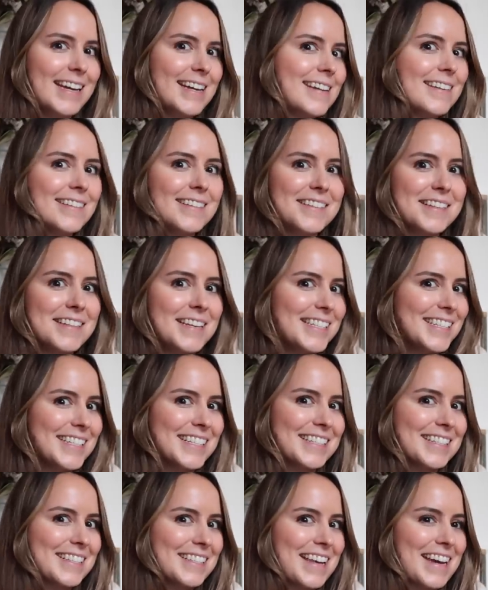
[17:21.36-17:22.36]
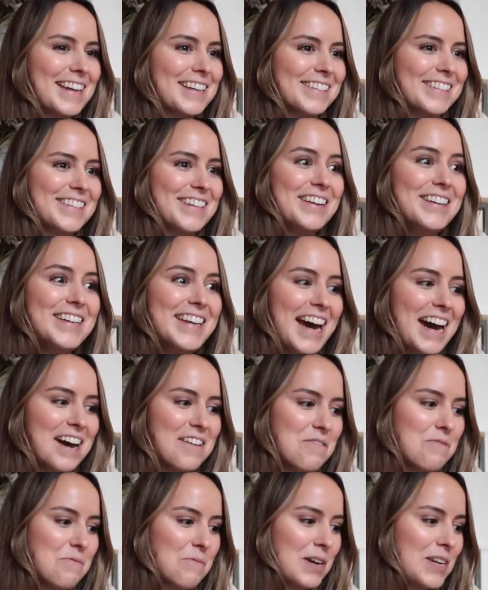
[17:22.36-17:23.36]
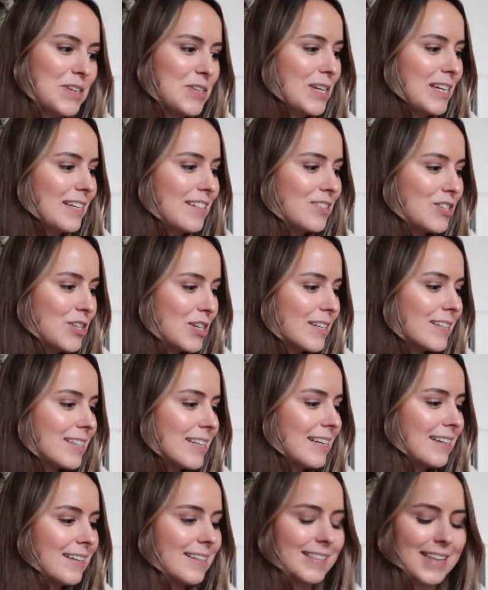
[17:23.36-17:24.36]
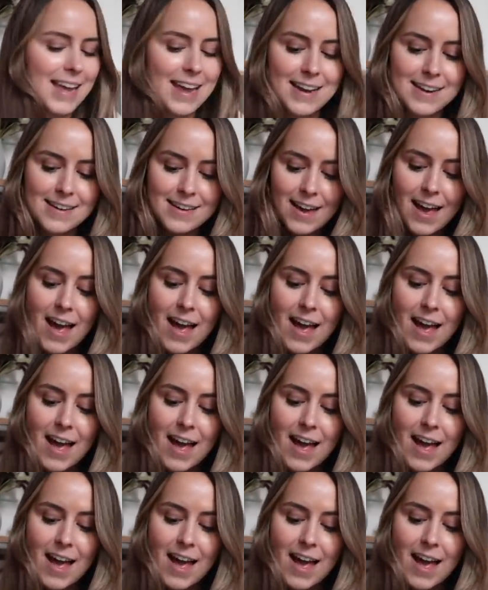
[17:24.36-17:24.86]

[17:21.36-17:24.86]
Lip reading: it's like done now, which is just insane.